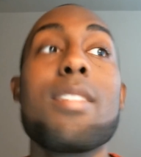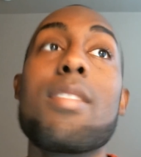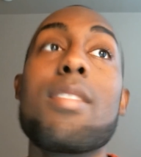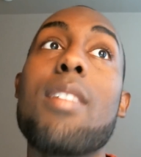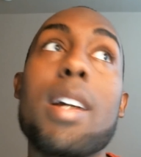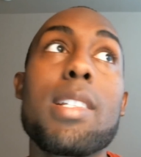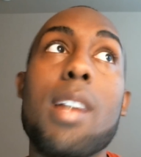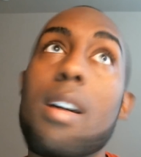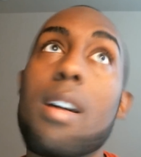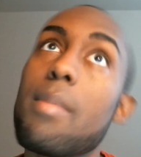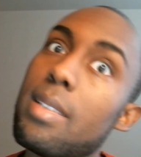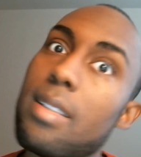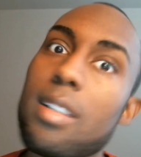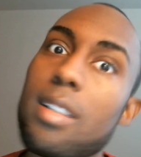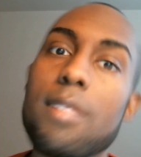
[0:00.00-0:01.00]
And I taught
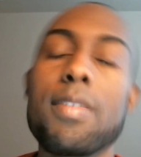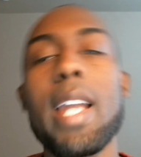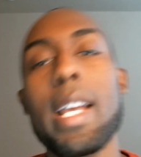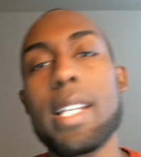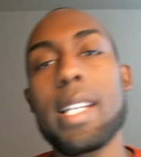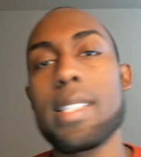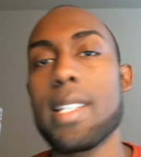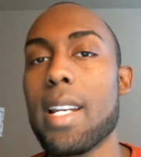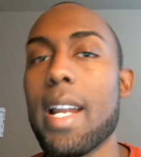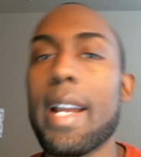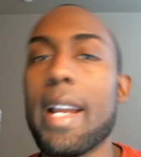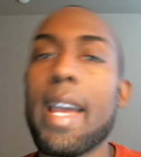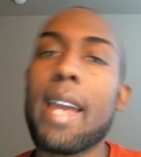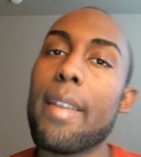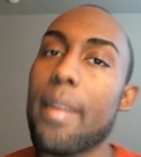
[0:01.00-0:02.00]
myself, and like I said, I
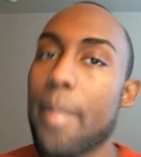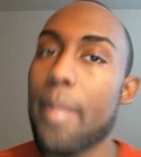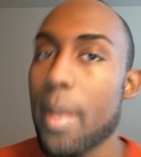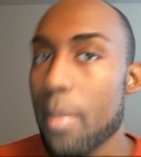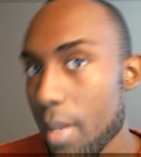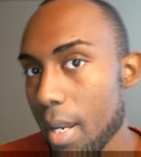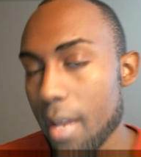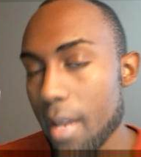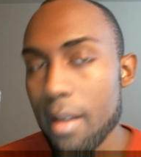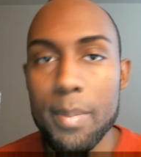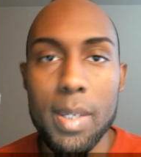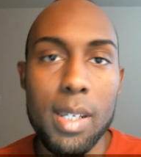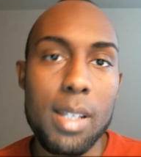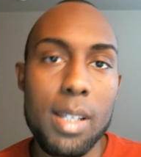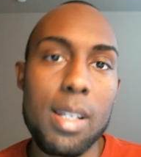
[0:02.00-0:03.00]
got other people to help
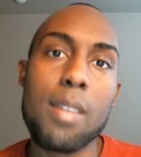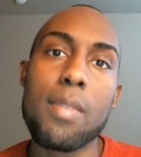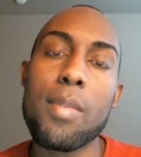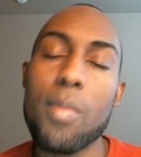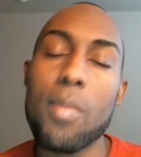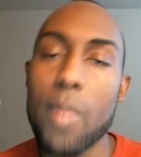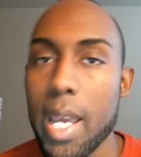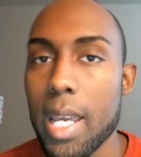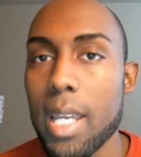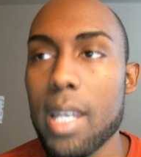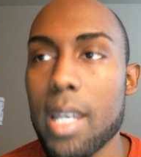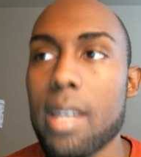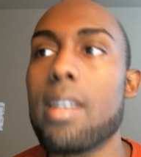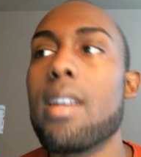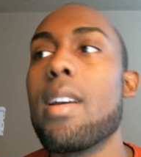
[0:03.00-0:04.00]
me along the
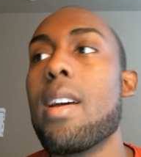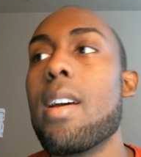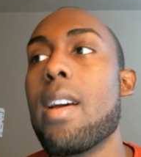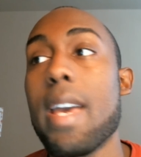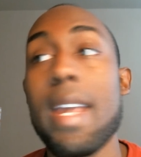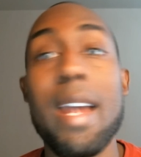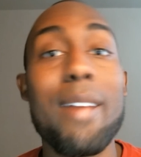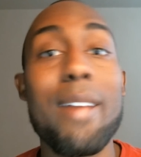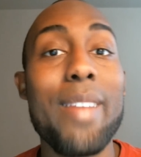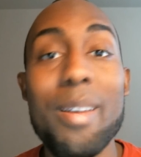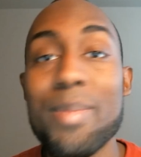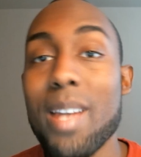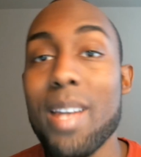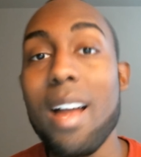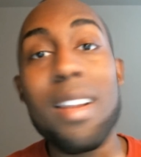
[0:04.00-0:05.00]
way, and I've
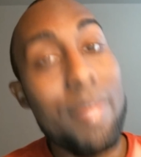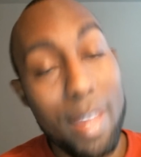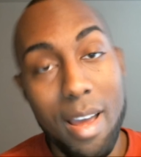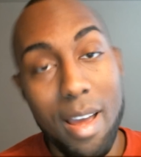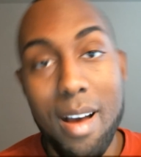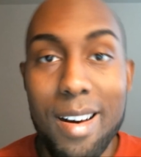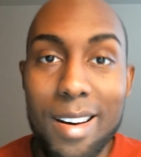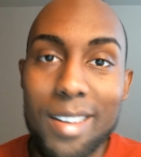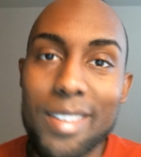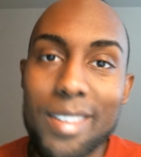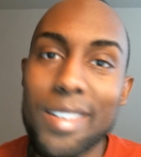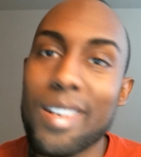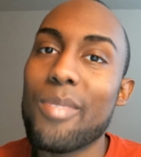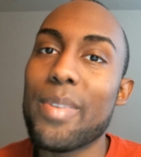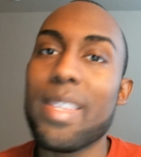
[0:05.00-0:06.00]
helped all of y'all,
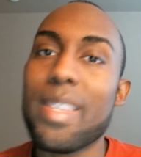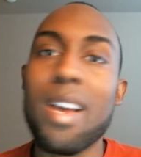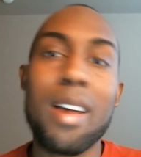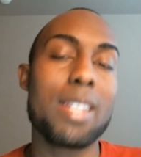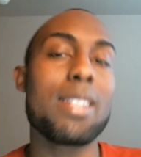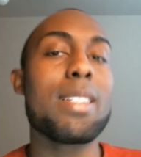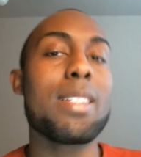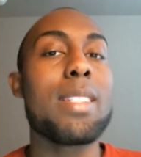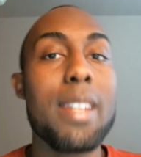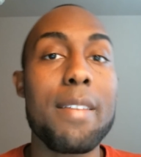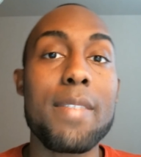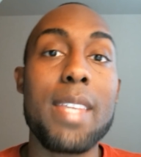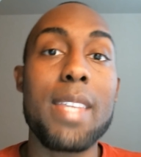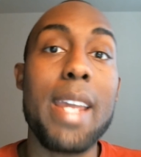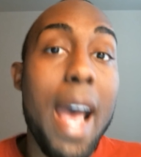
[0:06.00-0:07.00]
with all of the
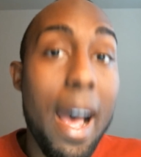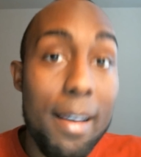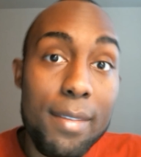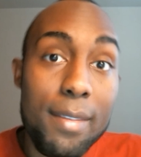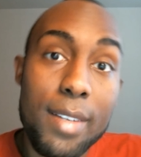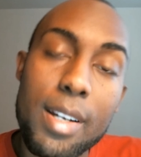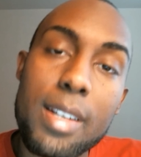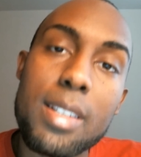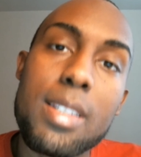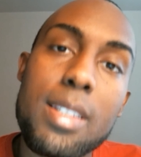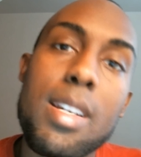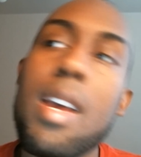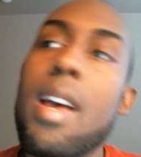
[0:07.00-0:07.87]
stuff that I've learned.